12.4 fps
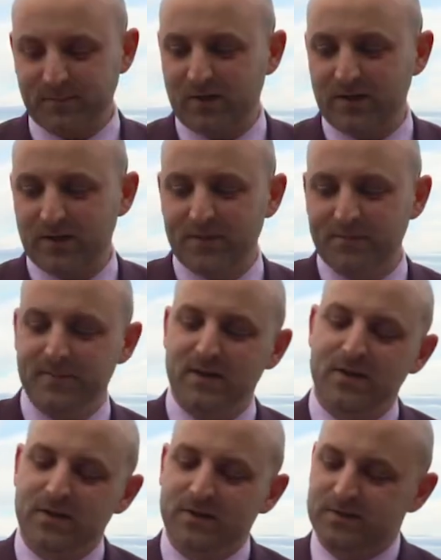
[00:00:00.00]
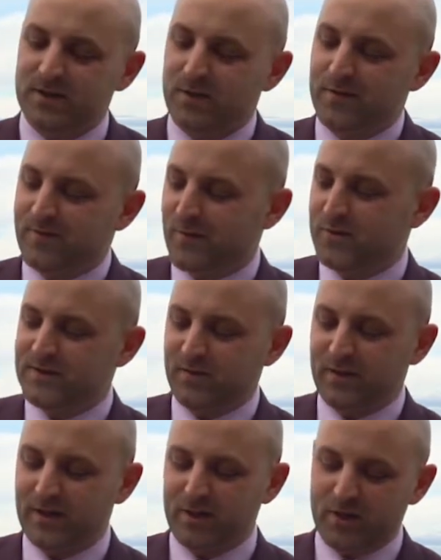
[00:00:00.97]
okay? So the first thing we're
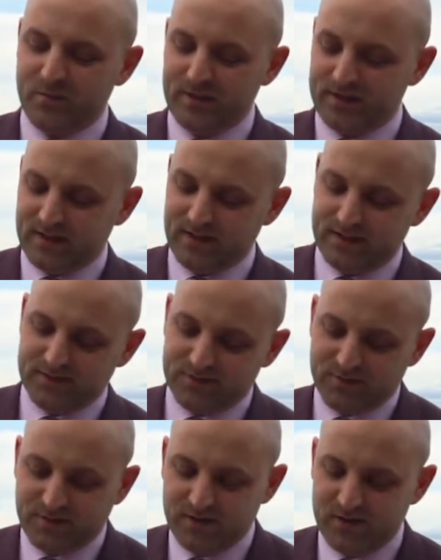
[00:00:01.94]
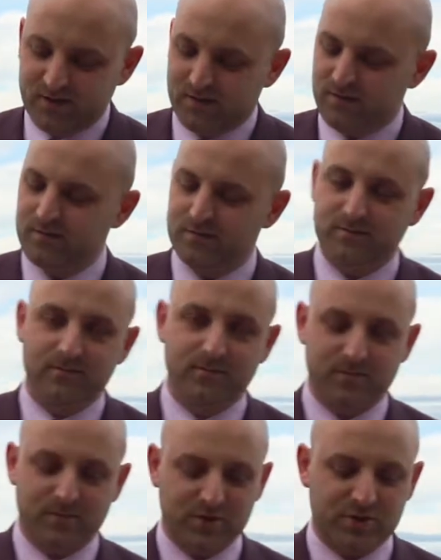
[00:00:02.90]
gonna go with is the
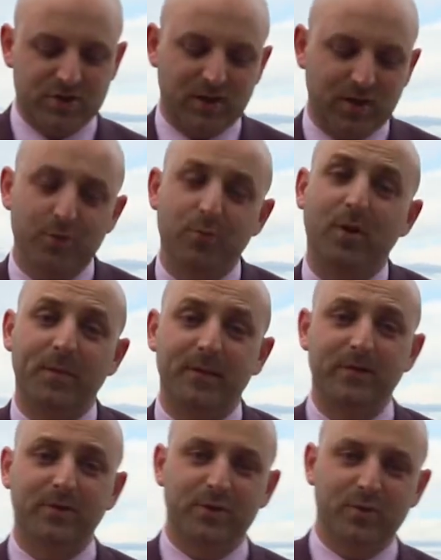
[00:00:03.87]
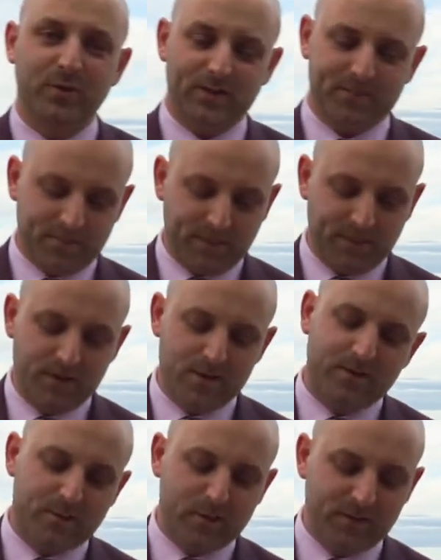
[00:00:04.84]
Cello Rockmelon Liqueur,
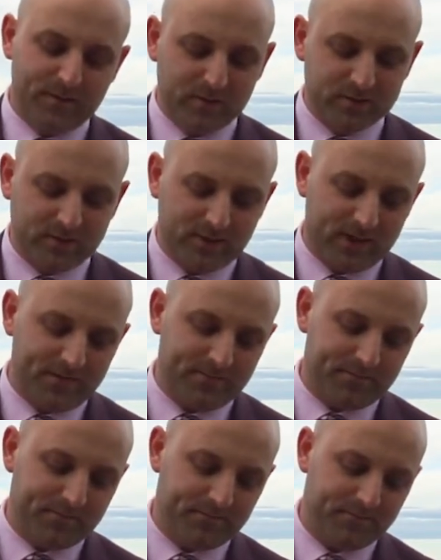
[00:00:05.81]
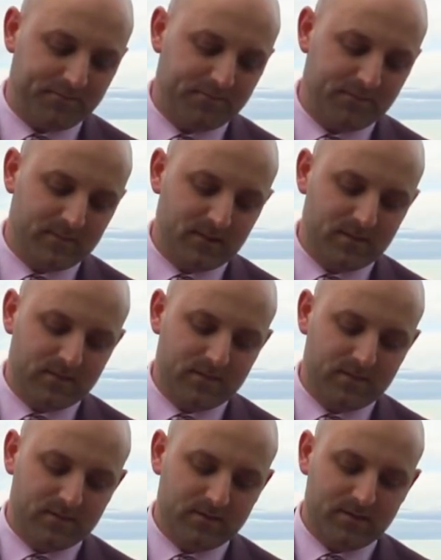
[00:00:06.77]
30 mils of that.
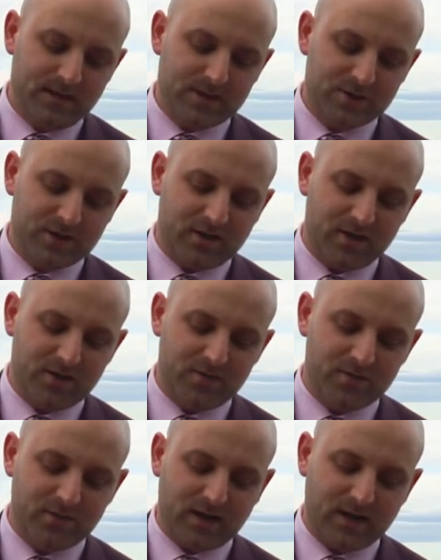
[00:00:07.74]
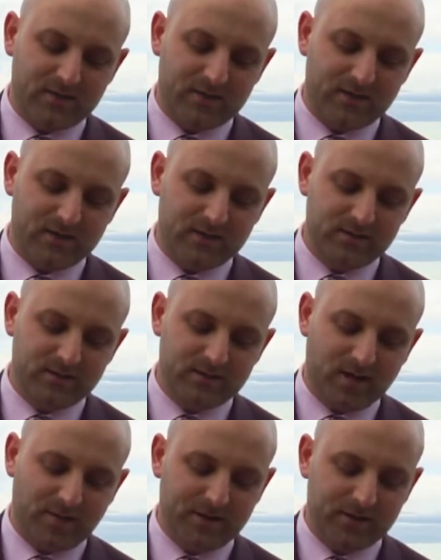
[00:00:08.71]
Now Cello currently,
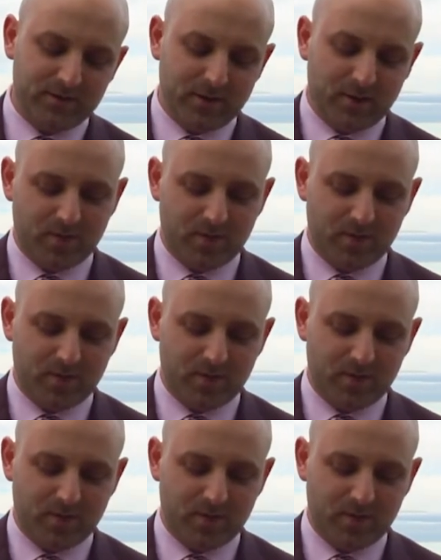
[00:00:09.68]
I mean,